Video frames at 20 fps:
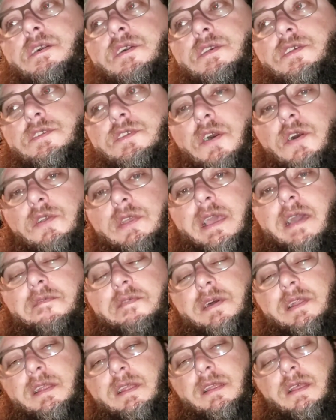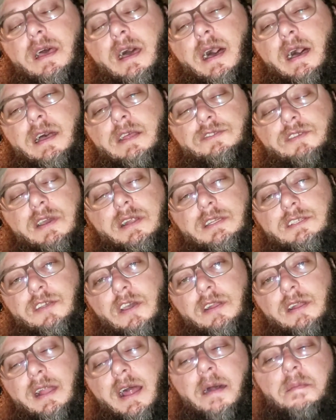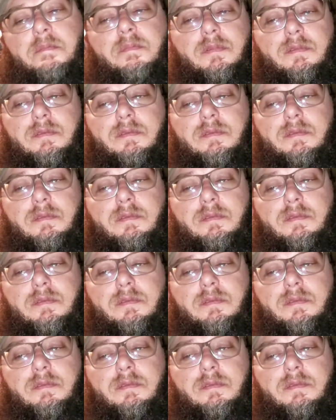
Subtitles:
So give it try to start it up.